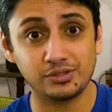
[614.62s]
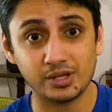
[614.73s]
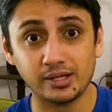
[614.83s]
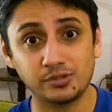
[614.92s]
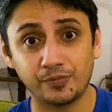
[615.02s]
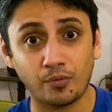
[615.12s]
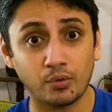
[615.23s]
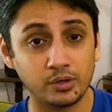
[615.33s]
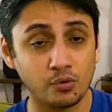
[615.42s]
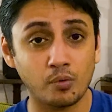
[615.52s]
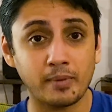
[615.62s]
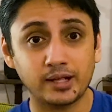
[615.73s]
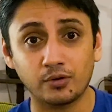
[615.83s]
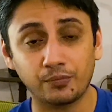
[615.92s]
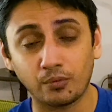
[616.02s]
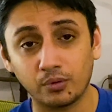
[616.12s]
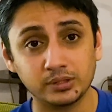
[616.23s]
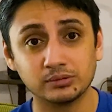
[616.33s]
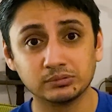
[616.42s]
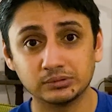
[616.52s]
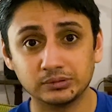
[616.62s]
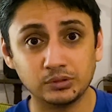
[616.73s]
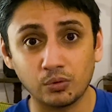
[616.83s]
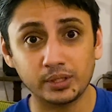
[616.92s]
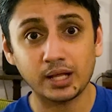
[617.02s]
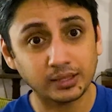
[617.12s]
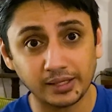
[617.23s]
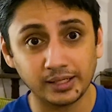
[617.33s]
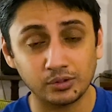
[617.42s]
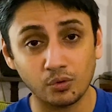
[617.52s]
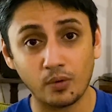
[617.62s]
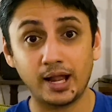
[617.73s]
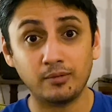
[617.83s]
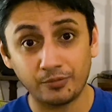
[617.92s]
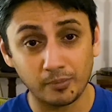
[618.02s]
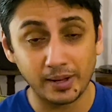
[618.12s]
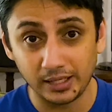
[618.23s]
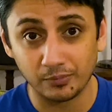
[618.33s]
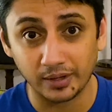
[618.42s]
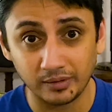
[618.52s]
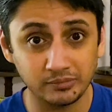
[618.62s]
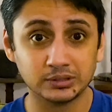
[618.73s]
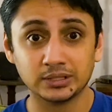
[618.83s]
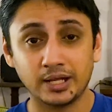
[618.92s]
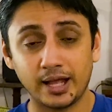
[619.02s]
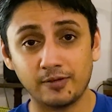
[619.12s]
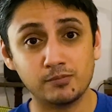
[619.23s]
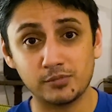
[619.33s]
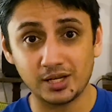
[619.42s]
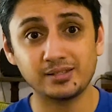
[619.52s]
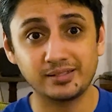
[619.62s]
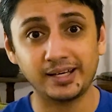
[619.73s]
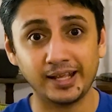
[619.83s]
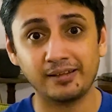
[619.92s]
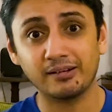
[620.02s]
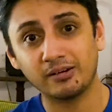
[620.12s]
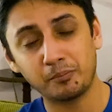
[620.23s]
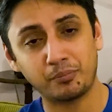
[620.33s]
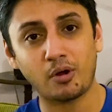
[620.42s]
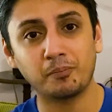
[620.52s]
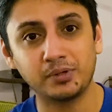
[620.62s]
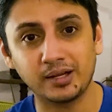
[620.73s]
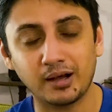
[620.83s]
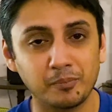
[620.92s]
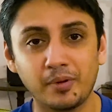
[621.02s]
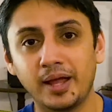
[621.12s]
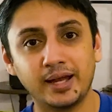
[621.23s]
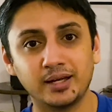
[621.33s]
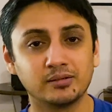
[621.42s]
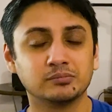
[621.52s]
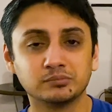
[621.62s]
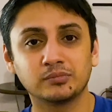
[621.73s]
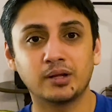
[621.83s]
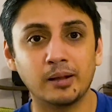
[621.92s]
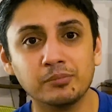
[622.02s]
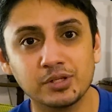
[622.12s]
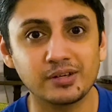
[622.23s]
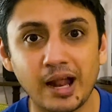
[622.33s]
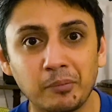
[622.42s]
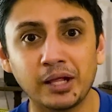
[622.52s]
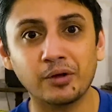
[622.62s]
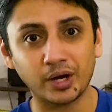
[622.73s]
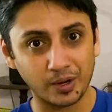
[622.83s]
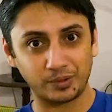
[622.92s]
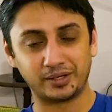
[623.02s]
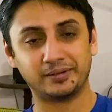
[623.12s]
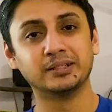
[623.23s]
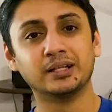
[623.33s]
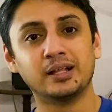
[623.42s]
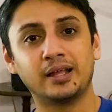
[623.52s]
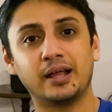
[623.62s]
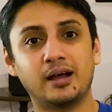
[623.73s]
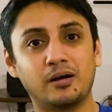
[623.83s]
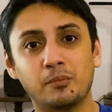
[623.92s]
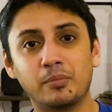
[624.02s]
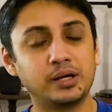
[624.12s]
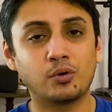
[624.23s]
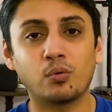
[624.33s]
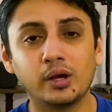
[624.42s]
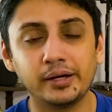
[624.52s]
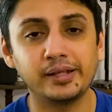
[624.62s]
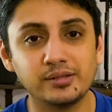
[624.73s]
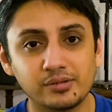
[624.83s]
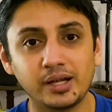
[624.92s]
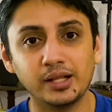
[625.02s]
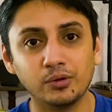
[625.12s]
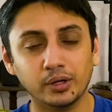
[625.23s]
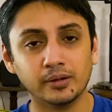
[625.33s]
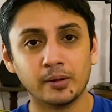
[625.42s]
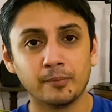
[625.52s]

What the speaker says: is just phone, no microphone, no nothing, no hype from anyone. I'm just sitting here, propped it up, and I'm just rambling on out here. But the quality is really good.